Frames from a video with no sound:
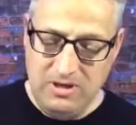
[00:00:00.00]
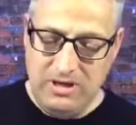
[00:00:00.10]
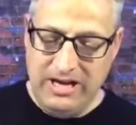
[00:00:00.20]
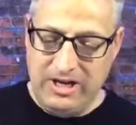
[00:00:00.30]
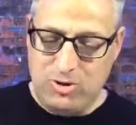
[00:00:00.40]

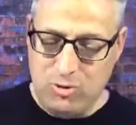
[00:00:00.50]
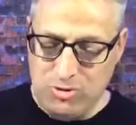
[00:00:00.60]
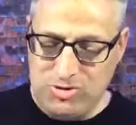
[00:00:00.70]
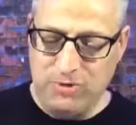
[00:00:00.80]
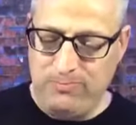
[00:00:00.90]
a
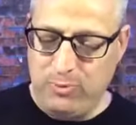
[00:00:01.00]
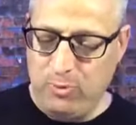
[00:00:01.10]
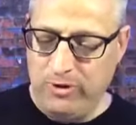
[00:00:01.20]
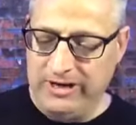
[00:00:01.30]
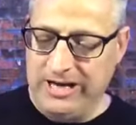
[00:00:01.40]
crucial
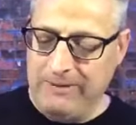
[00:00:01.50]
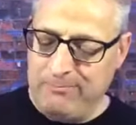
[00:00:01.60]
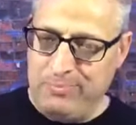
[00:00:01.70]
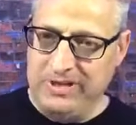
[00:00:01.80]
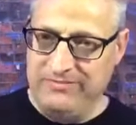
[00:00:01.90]
point, a
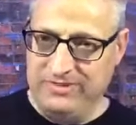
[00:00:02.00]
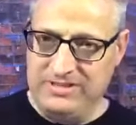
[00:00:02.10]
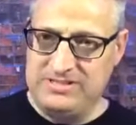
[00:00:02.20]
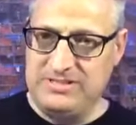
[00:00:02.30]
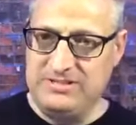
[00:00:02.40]

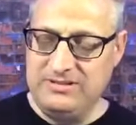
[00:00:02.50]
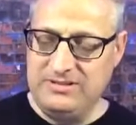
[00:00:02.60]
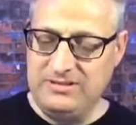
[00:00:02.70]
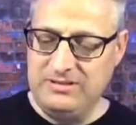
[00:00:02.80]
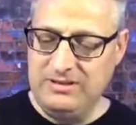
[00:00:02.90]
pivot,
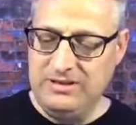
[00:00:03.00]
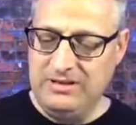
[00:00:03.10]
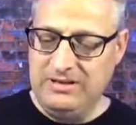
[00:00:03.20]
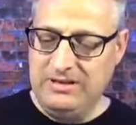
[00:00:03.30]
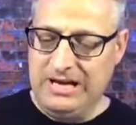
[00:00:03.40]

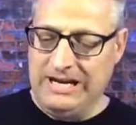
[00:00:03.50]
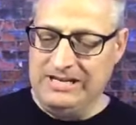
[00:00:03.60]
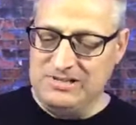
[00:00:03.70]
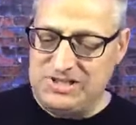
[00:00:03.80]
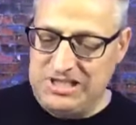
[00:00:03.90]
an
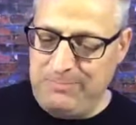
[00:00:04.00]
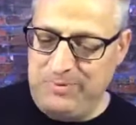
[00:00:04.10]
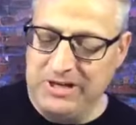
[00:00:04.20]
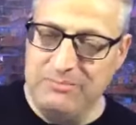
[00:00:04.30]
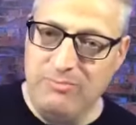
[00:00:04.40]

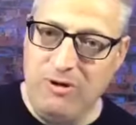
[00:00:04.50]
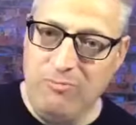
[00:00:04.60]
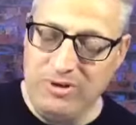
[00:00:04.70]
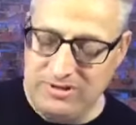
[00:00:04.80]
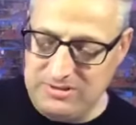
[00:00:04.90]
incipient
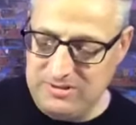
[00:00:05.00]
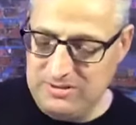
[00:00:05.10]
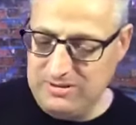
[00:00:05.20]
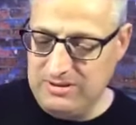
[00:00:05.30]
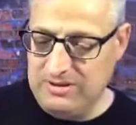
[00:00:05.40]
moment,
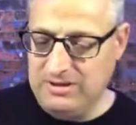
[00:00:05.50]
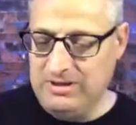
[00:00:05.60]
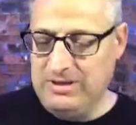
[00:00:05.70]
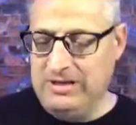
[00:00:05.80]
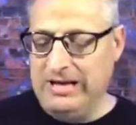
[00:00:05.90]

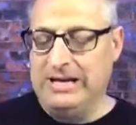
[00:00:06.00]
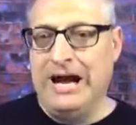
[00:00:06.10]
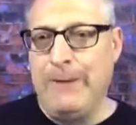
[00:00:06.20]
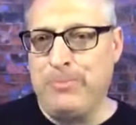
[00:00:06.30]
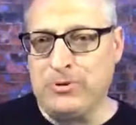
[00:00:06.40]
an
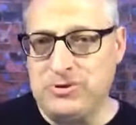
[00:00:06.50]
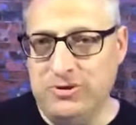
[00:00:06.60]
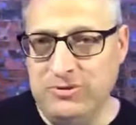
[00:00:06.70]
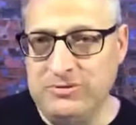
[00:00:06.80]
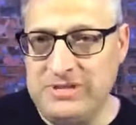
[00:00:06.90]

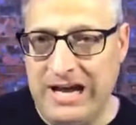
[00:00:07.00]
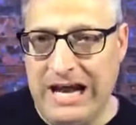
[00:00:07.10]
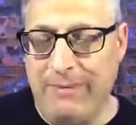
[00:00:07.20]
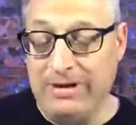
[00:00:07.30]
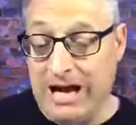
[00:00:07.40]
opportune
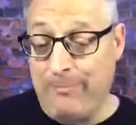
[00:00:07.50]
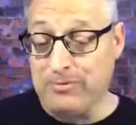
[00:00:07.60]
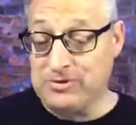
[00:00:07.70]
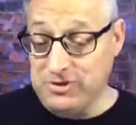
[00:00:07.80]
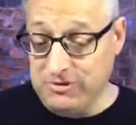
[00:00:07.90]
time, an
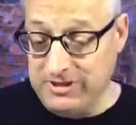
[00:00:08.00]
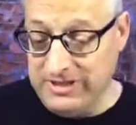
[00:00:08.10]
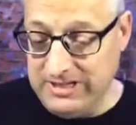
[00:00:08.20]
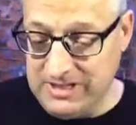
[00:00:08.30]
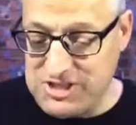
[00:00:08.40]

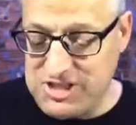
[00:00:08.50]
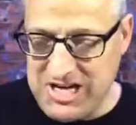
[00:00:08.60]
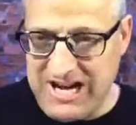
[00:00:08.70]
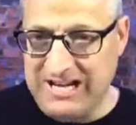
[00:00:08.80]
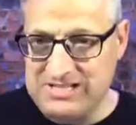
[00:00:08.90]
opportunity, a
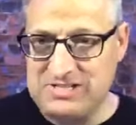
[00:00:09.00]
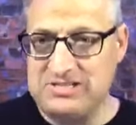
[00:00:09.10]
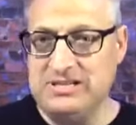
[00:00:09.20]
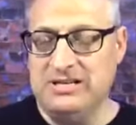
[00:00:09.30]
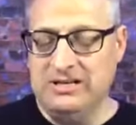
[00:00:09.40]

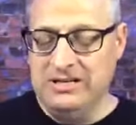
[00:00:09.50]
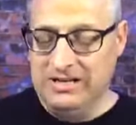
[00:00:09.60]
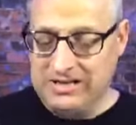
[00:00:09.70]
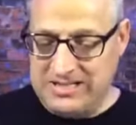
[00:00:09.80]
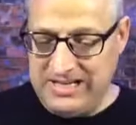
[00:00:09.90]
chance,
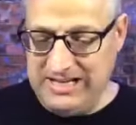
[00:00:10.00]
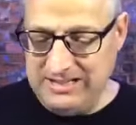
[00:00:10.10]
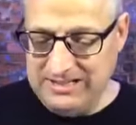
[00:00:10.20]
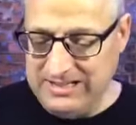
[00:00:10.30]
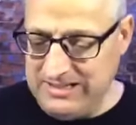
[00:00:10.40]
a key
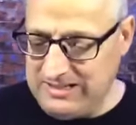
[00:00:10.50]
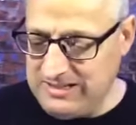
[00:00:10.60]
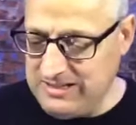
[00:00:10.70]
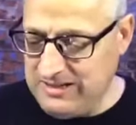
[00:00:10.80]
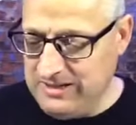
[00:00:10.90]

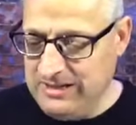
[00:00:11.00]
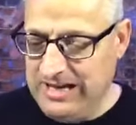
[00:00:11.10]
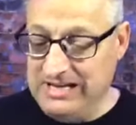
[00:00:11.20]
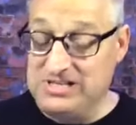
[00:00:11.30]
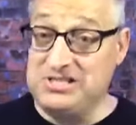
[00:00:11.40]
link,
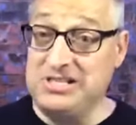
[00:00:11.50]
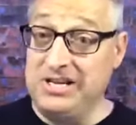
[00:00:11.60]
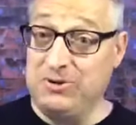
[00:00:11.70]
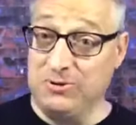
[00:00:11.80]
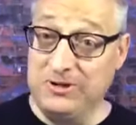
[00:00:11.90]
a
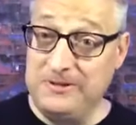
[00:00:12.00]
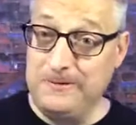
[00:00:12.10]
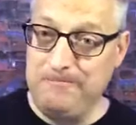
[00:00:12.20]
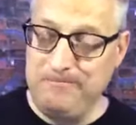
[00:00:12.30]
secret,